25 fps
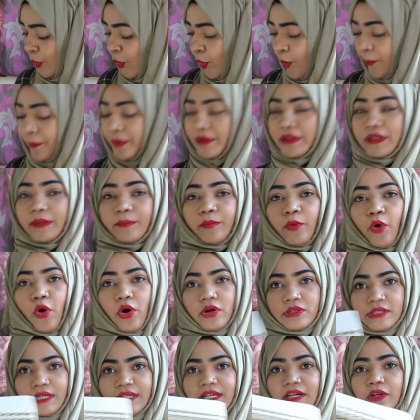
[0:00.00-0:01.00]
open the
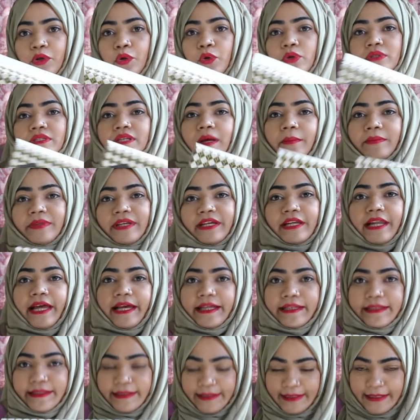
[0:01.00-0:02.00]
box and it looks something
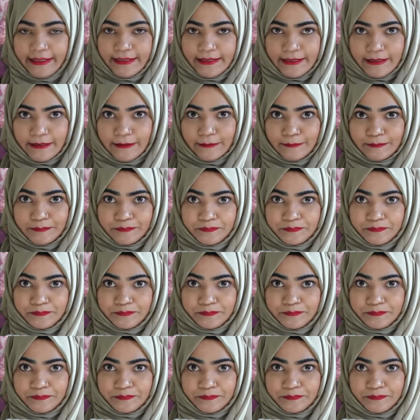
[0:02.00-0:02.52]
like this,